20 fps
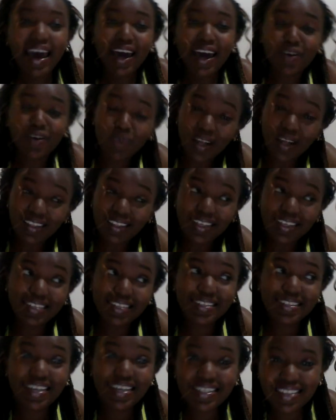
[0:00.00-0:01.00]
And one
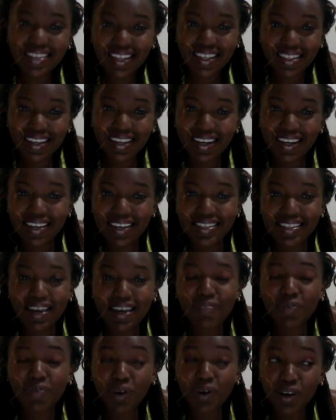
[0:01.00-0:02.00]
interesting thing is
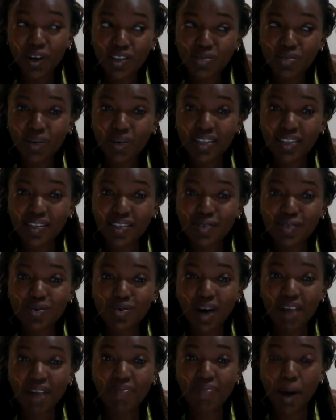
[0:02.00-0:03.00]
I've always wanted
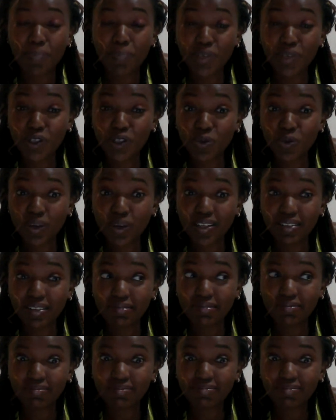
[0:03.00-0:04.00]
to have a beach
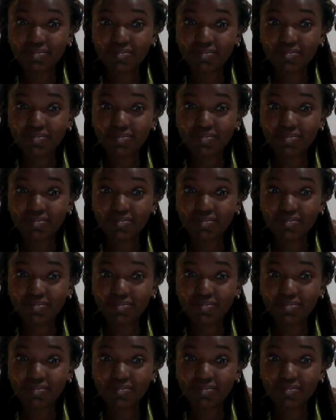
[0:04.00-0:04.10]
wedding.